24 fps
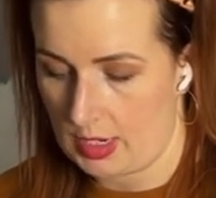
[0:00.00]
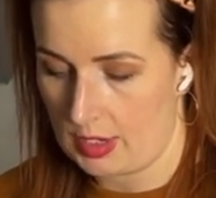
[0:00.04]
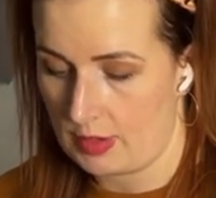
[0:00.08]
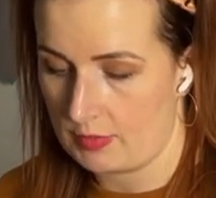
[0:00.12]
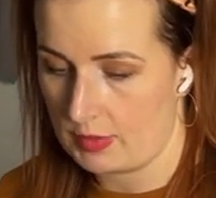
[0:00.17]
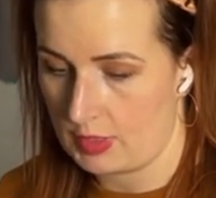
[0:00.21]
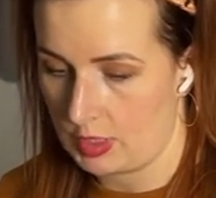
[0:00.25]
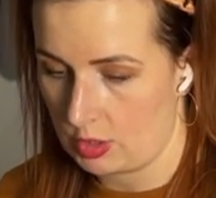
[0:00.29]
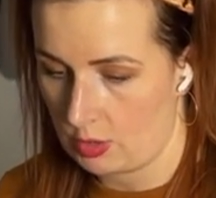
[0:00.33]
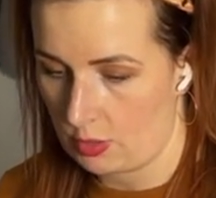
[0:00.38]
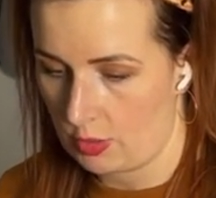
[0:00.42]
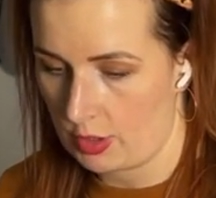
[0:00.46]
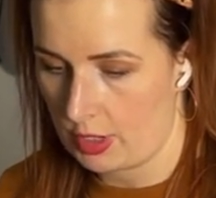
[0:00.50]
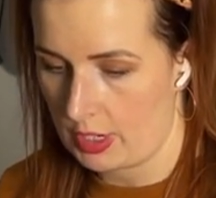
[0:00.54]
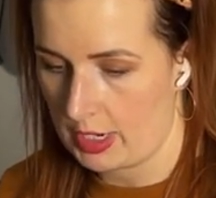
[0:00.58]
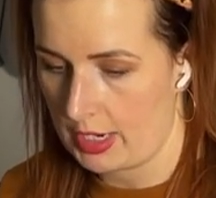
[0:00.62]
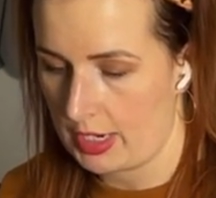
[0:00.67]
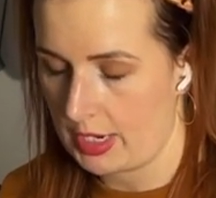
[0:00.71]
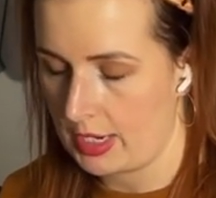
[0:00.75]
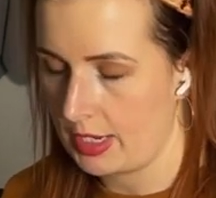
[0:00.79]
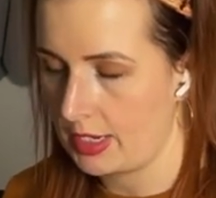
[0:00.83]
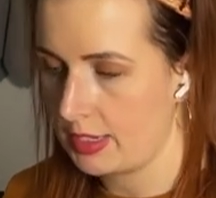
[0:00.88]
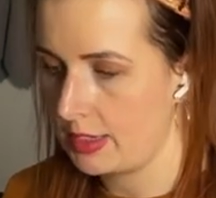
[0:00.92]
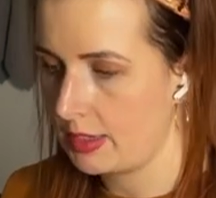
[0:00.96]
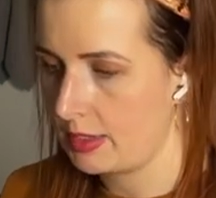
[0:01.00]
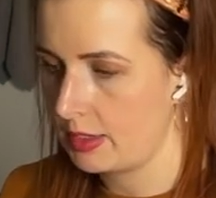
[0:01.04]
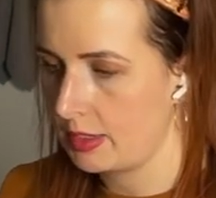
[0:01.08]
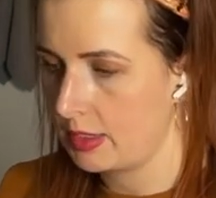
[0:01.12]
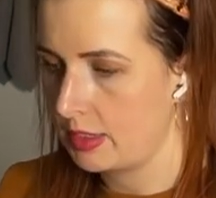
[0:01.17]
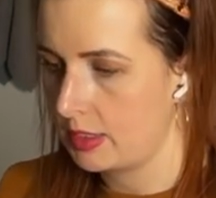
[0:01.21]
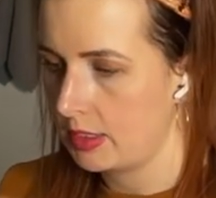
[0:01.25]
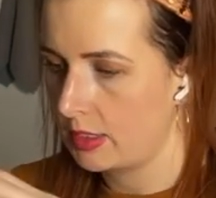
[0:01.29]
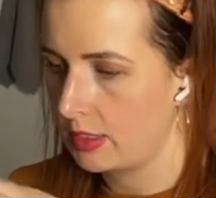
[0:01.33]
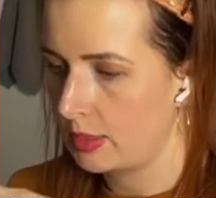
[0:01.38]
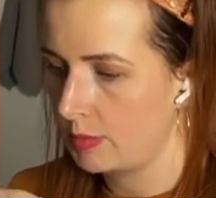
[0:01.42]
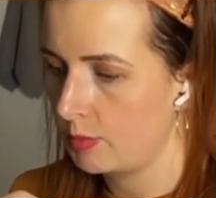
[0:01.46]
Victoria
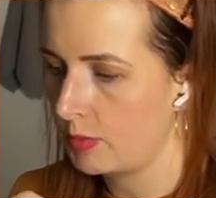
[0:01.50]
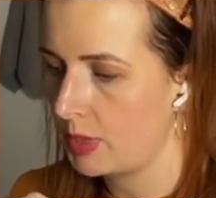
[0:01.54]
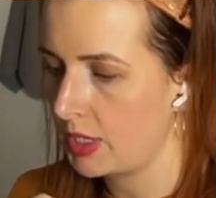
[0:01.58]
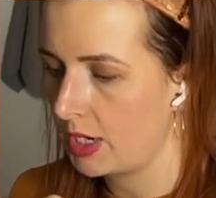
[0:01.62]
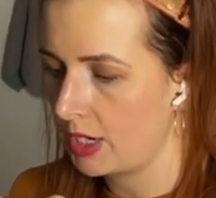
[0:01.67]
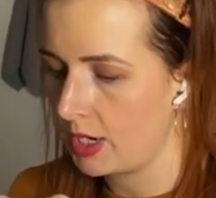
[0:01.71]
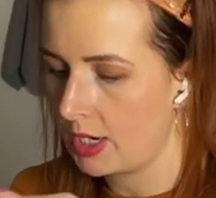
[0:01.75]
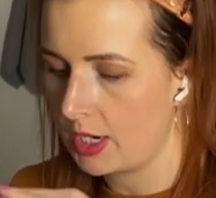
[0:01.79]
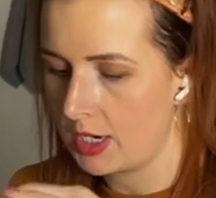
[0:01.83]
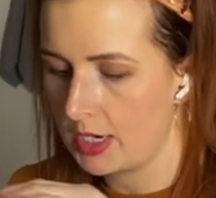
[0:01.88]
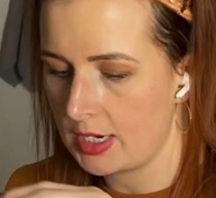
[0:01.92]
beer.